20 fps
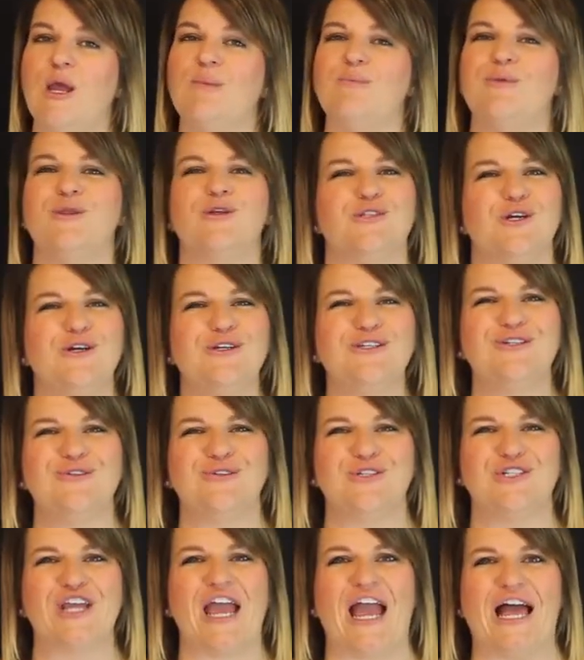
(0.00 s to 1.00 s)
But there's
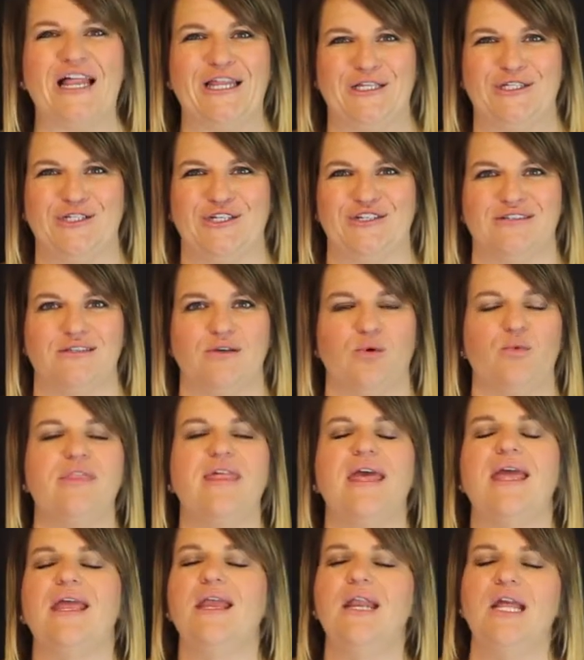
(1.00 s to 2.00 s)
also challenges.
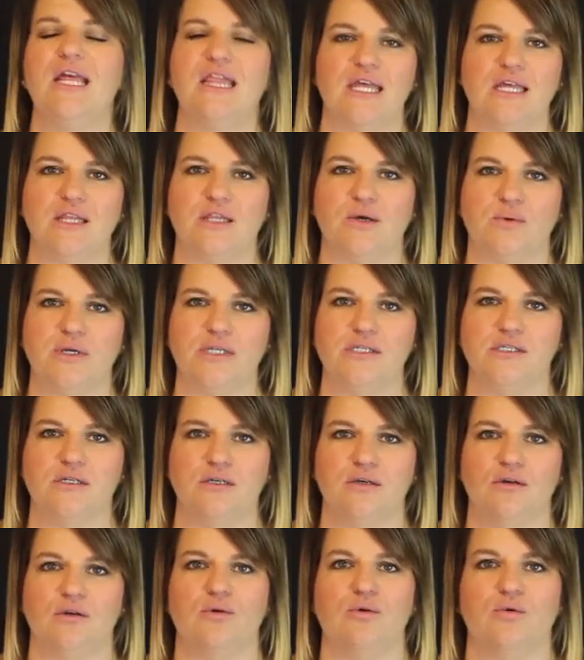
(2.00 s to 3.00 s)
With anything that we
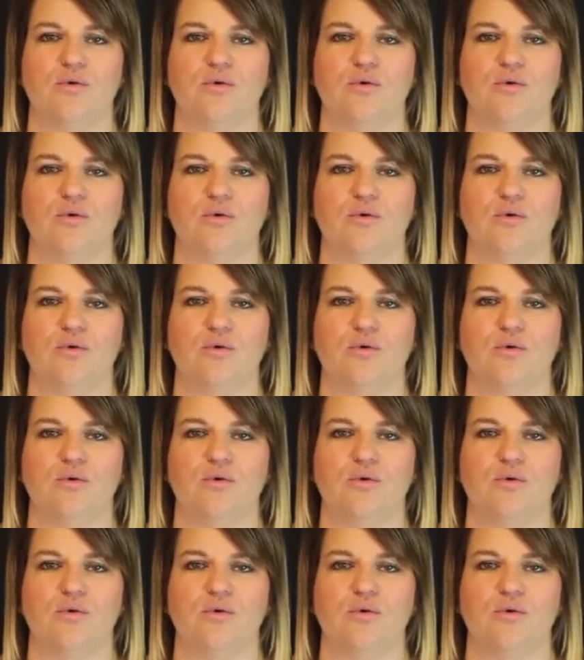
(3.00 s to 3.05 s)
do,